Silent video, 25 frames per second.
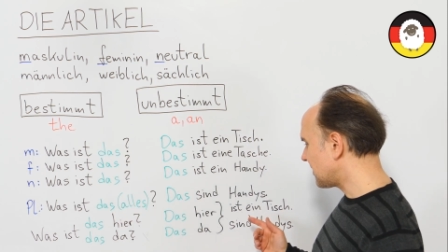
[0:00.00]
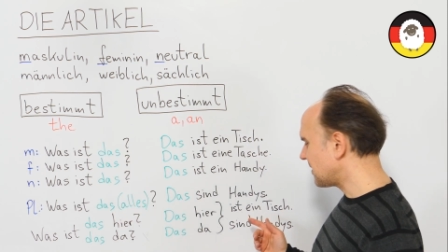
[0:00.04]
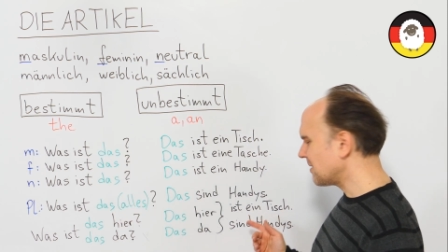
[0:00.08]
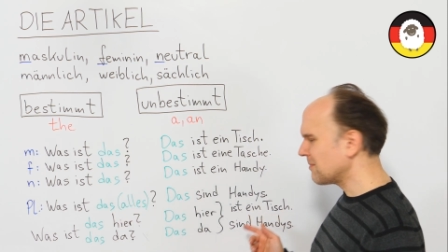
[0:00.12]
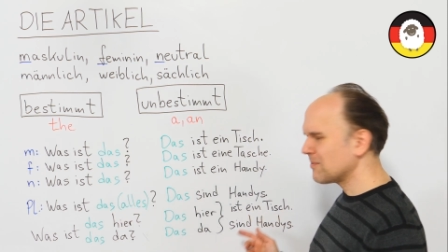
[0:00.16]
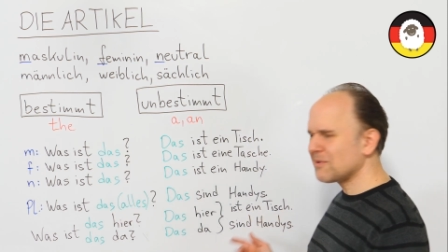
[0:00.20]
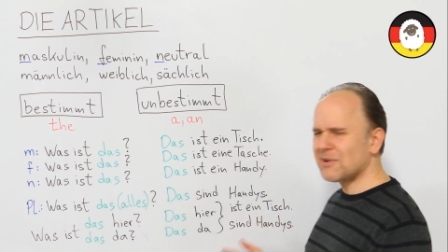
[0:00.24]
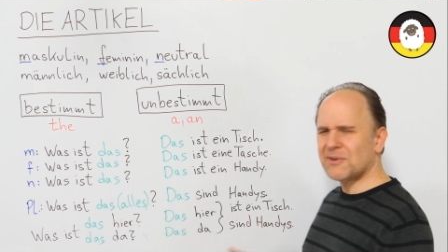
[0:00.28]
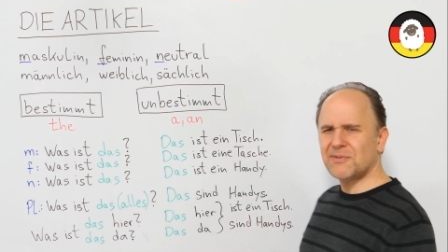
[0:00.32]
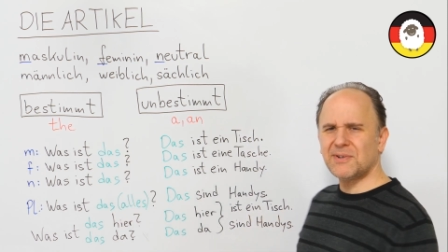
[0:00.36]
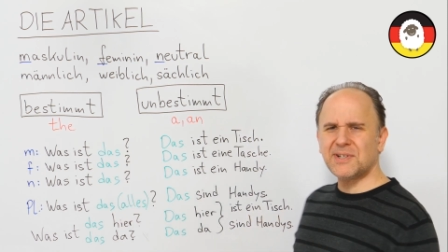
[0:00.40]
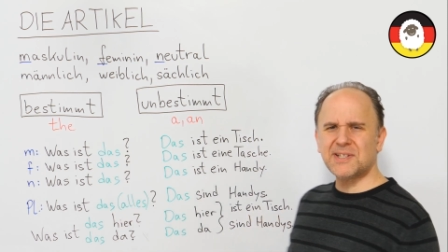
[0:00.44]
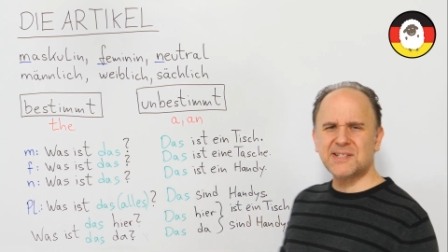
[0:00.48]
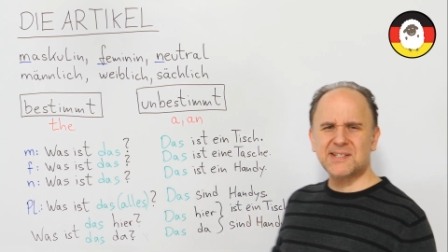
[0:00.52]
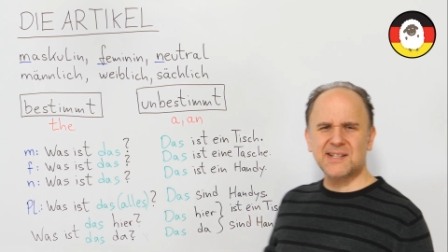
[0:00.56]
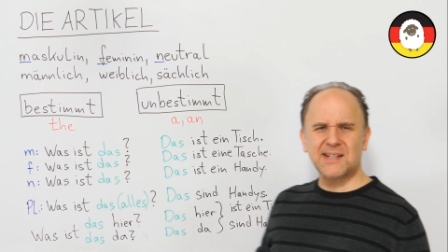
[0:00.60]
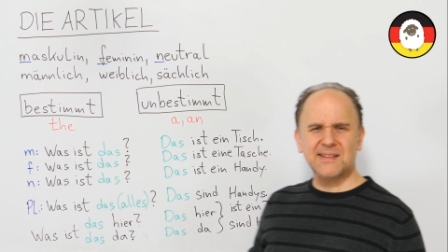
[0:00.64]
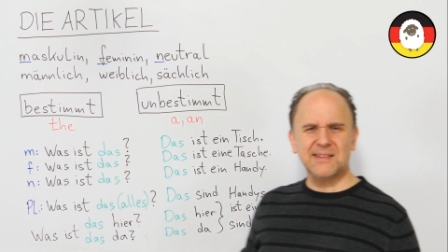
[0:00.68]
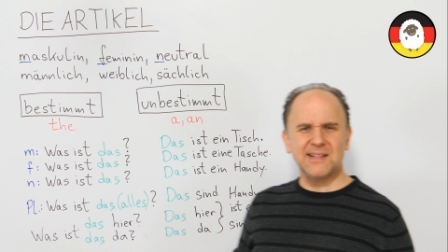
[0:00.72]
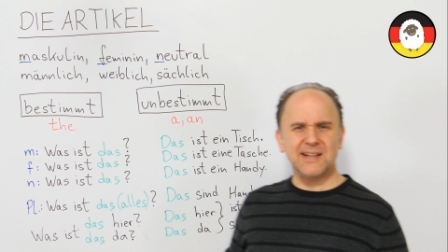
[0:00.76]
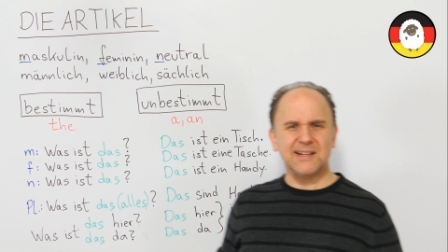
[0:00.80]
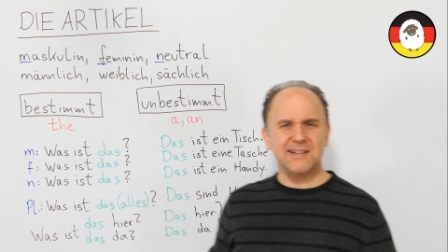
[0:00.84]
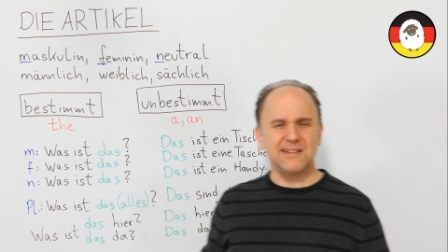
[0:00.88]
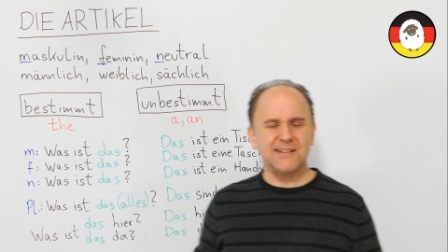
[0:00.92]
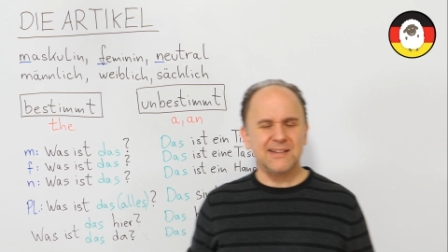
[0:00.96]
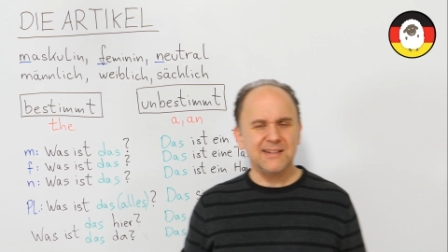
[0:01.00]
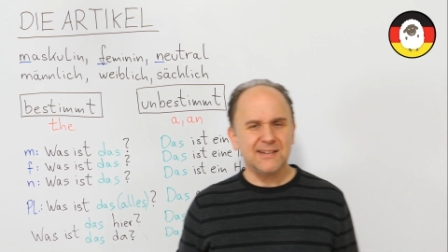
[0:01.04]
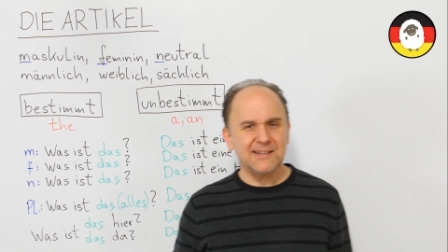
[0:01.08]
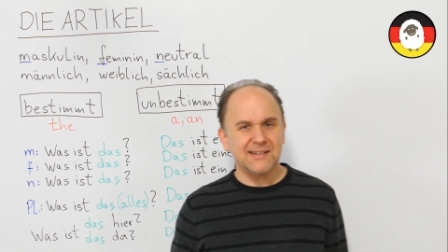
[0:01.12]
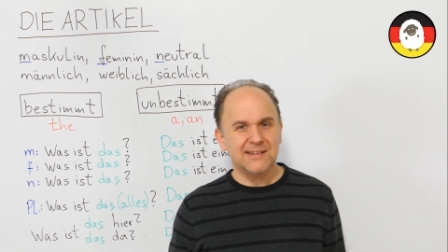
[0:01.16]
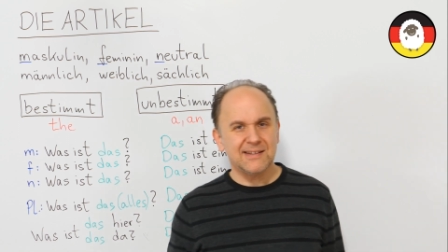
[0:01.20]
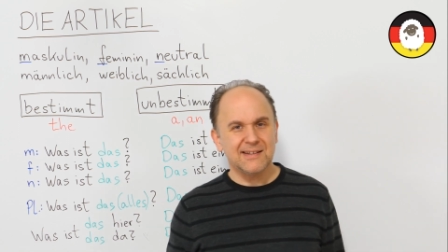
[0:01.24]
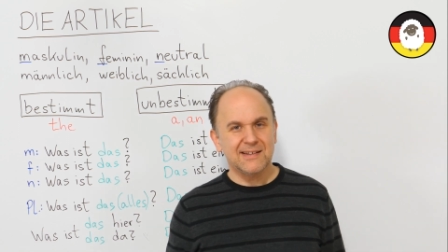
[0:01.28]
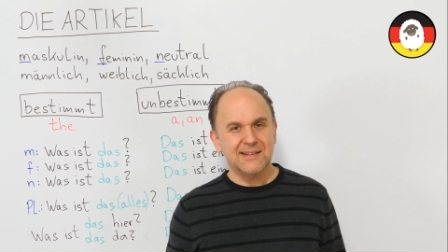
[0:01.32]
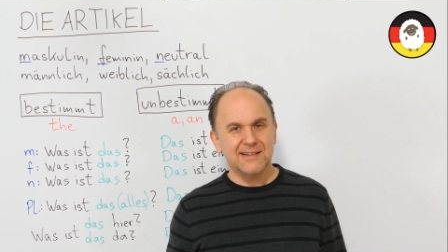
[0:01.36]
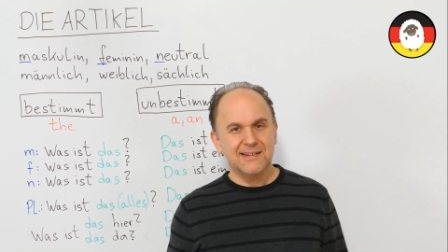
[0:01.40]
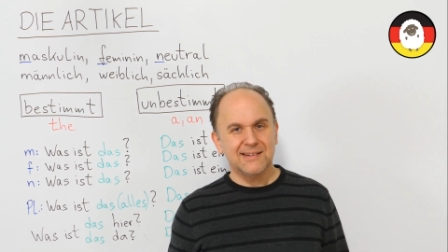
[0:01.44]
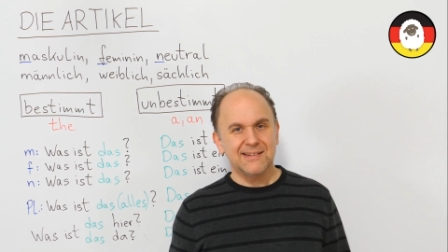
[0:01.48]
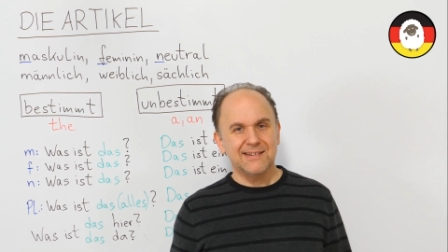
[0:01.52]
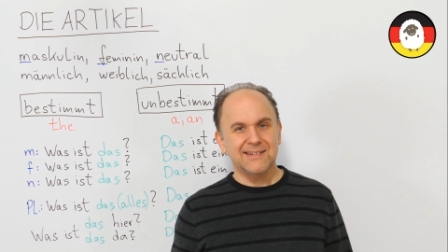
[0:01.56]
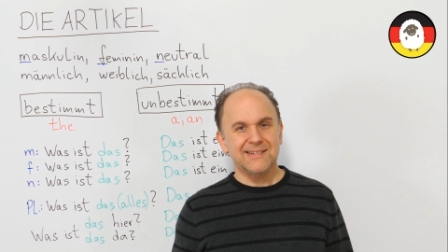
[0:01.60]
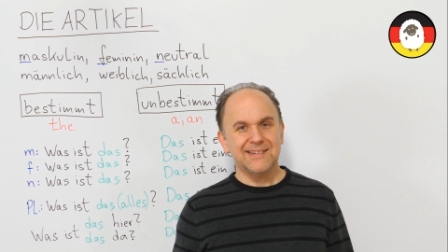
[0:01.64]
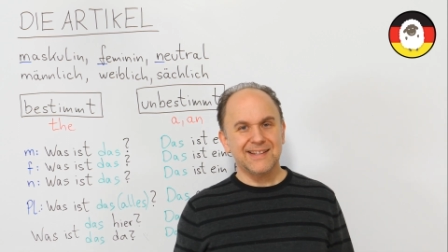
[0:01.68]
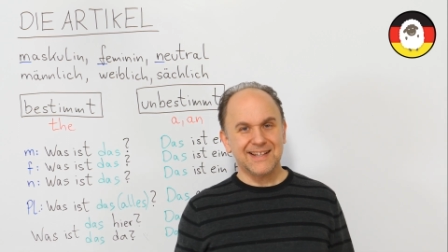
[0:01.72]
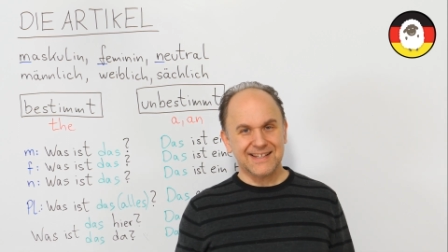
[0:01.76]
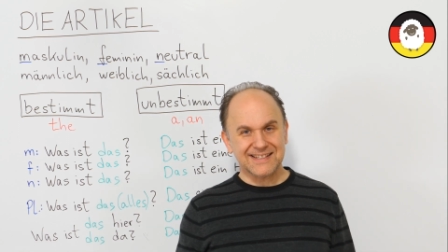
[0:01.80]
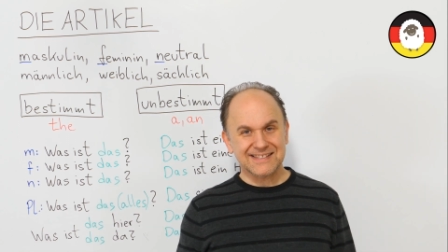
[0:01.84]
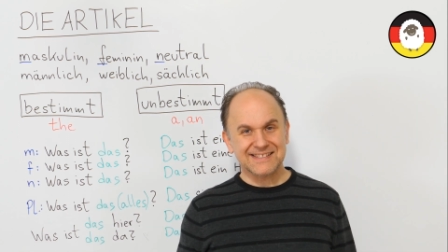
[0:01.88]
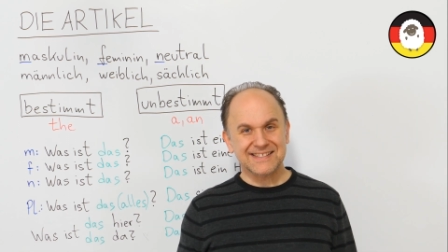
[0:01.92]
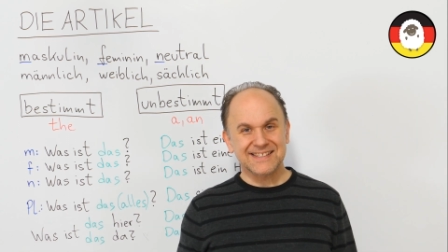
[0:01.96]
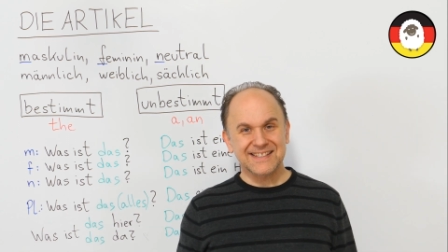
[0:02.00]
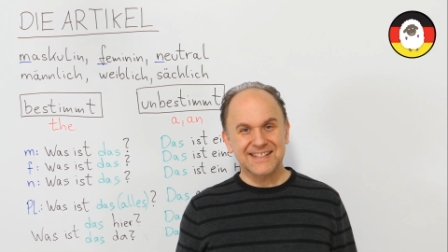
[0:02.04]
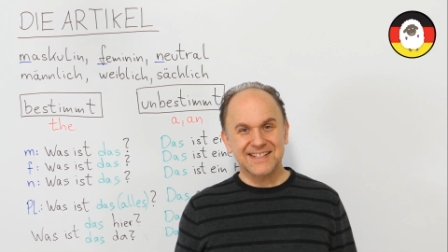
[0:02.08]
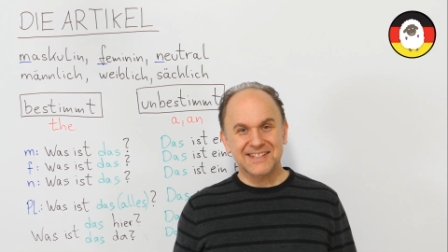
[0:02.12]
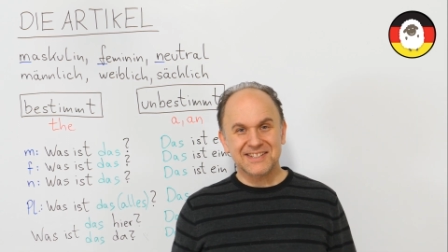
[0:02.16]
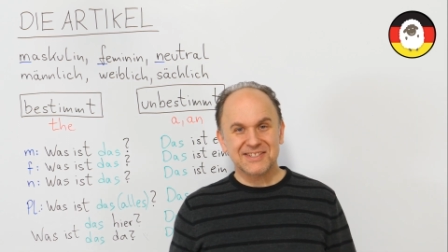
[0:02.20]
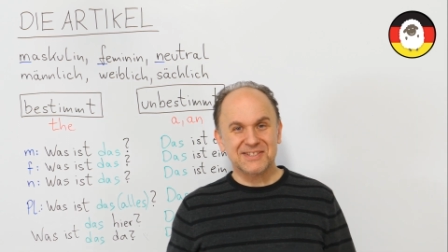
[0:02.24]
I think you already said that, huh? Yes.